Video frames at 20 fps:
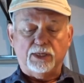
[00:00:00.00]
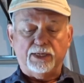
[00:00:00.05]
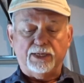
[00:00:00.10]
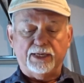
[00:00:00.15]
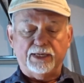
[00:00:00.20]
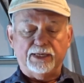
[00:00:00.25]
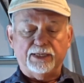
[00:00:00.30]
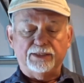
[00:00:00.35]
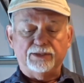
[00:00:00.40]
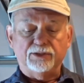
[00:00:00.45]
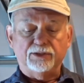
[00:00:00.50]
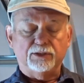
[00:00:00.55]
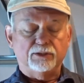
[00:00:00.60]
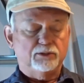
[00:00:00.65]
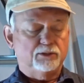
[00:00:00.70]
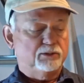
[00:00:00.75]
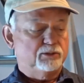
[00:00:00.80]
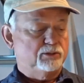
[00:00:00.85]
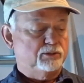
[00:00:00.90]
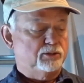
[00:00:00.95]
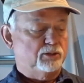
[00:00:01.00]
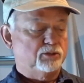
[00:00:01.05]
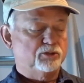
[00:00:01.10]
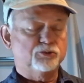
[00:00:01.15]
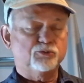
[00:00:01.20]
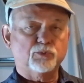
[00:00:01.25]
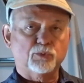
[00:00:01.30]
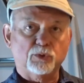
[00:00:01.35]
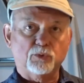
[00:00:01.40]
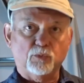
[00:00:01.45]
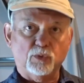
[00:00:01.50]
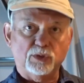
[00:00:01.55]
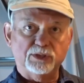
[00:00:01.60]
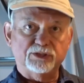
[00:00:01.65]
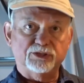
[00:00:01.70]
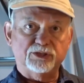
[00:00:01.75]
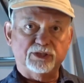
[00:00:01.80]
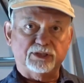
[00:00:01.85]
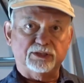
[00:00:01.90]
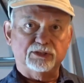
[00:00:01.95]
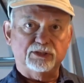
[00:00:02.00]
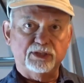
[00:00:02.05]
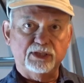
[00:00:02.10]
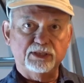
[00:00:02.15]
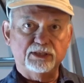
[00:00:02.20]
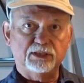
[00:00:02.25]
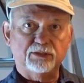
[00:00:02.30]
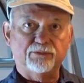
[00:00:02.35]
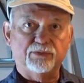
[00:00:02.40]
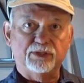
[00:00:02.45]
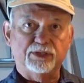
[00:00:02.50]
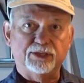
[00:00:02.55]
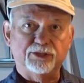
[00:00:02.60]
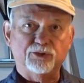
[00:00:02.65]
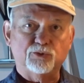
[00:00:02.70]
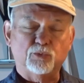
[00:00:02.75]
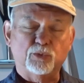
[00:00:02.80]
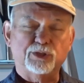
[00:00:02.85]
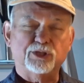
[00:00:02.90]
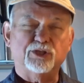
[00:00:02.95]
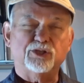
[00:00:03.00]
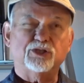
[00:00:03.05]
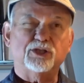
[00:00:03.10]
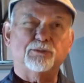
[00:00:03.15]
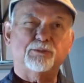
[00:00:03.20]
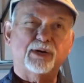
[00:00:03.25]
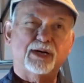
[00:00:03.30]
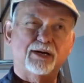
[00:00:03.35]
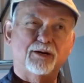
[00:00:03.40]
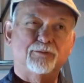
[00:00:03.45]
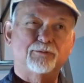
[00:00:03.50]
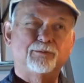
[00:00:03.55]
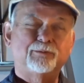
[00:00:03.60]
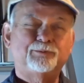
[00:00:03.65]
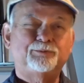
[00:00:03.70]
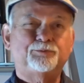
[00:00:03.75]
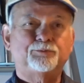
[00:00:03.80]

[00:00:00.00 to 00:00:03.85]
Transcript: and those were 1/16 of an inch, which is about